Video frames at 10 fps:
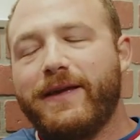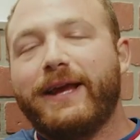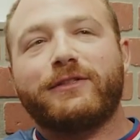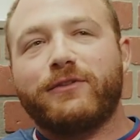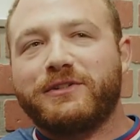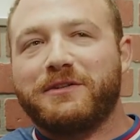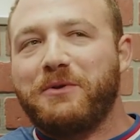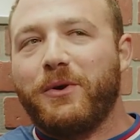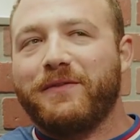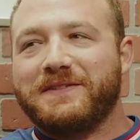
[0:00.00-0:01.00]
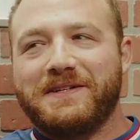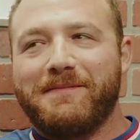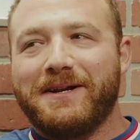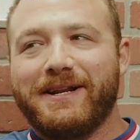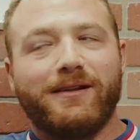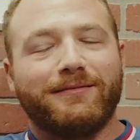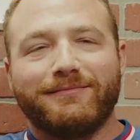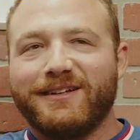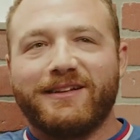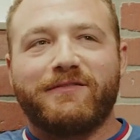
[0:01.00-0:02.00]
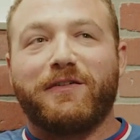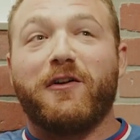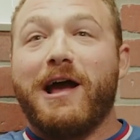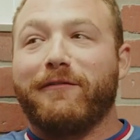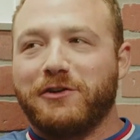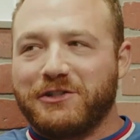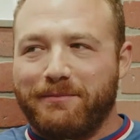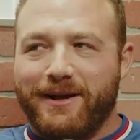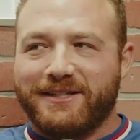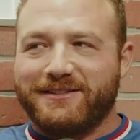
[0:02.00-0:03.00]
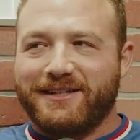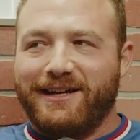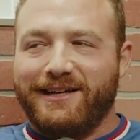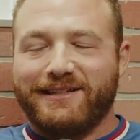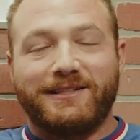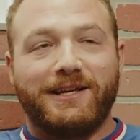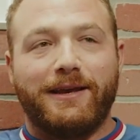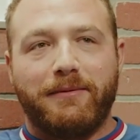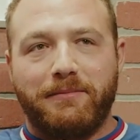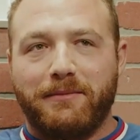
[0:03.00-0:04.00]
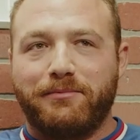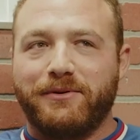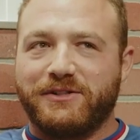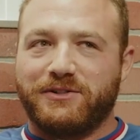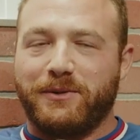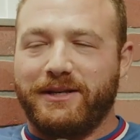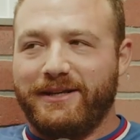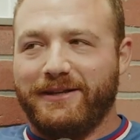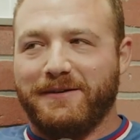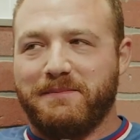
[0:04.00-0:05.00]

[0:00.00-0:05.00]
They could throw some UFC money forever, sponsor the Coliseum. It'd be a pretty sweet deal.